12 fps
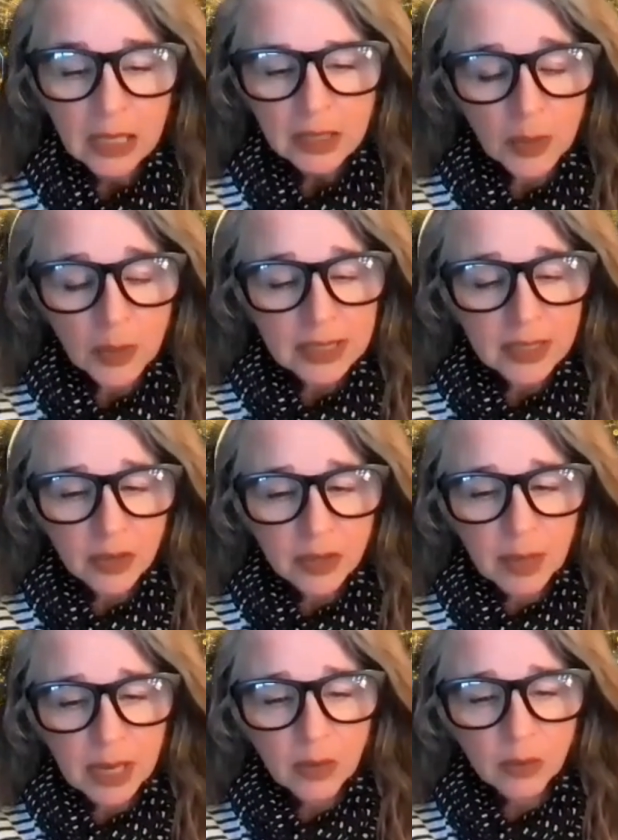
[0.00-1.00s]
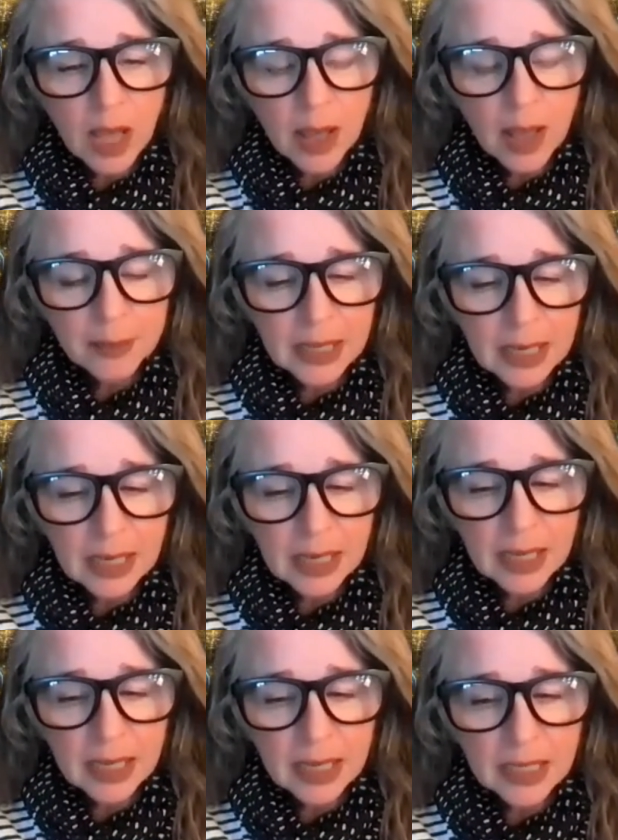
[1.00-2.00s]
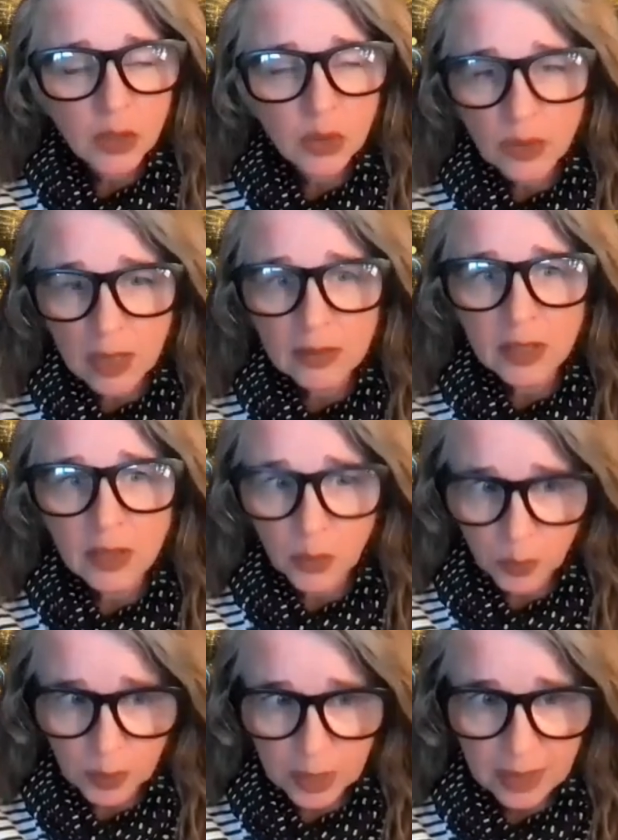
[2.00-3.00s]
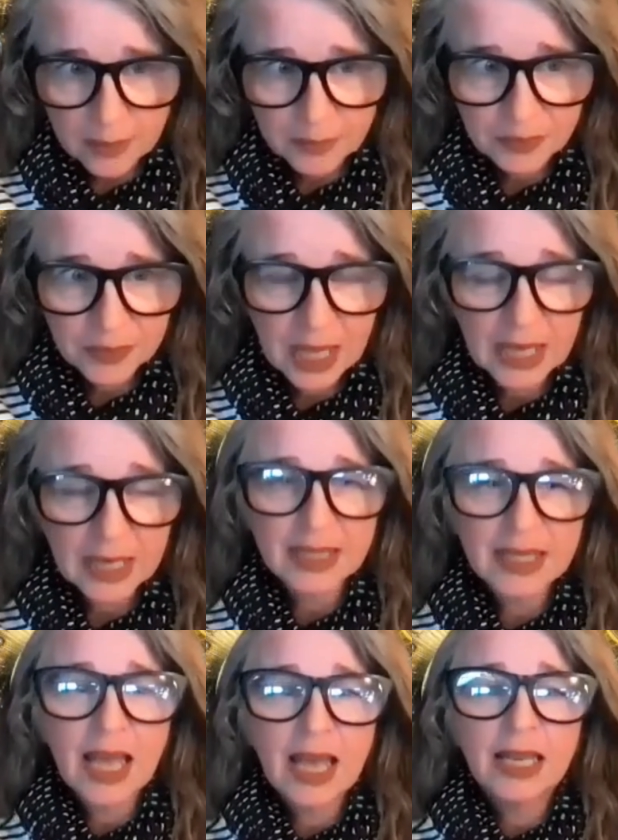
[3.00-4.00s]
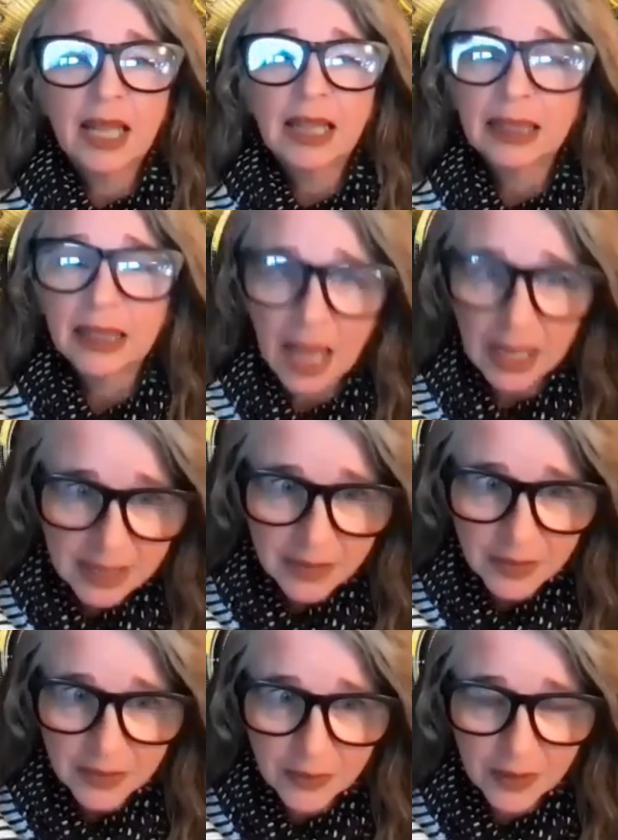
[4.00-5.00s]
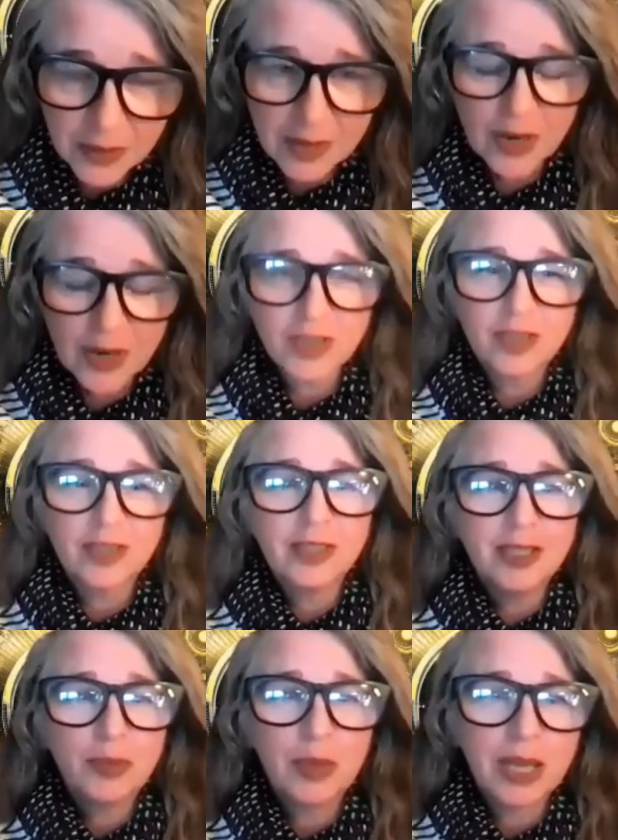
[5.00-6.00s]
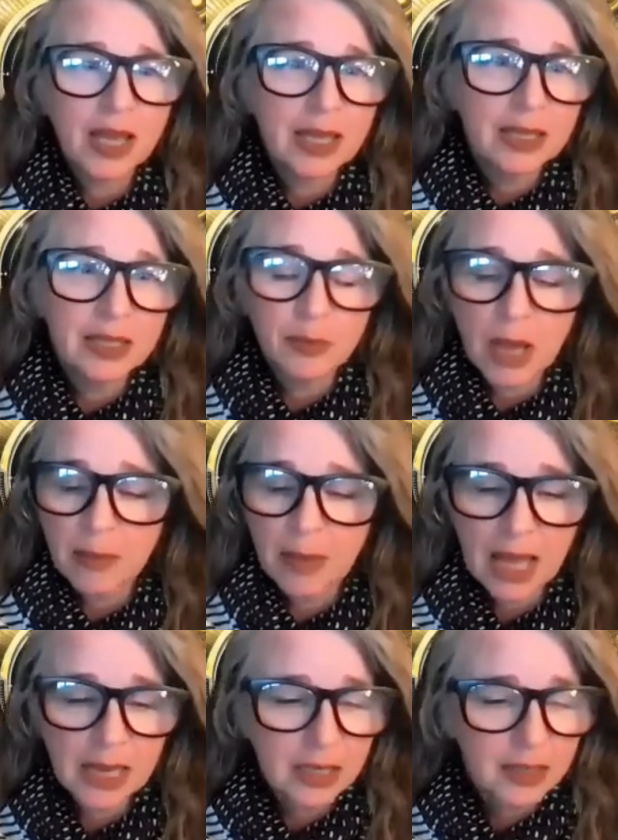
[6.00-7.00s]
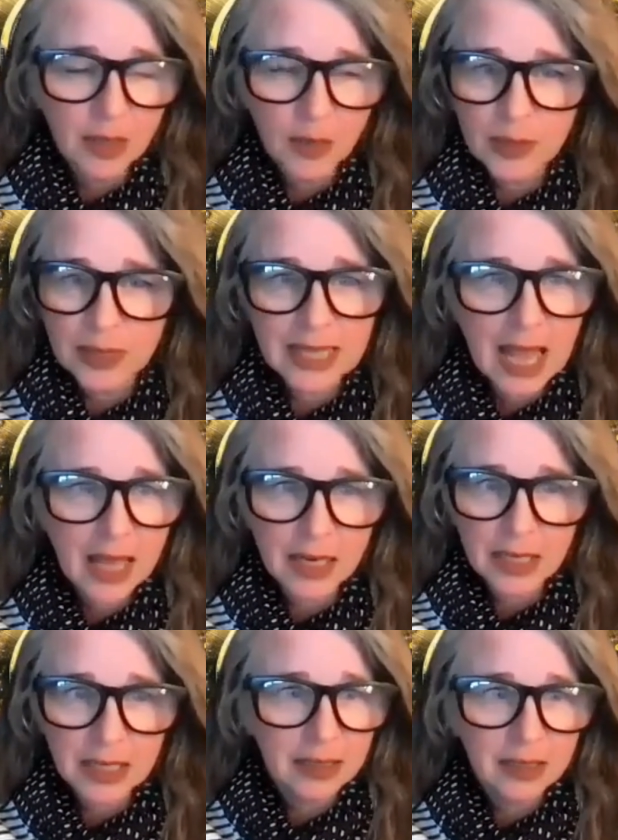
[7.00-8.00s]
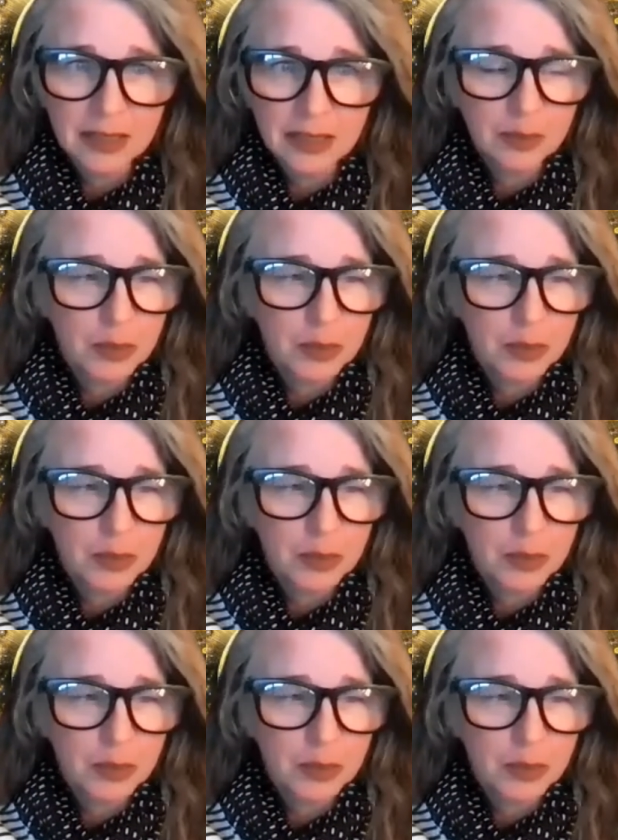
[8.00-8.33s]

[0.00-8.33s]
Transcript: So I started my own company in 2003 and it's had lots of different iterations because my mind is always adding,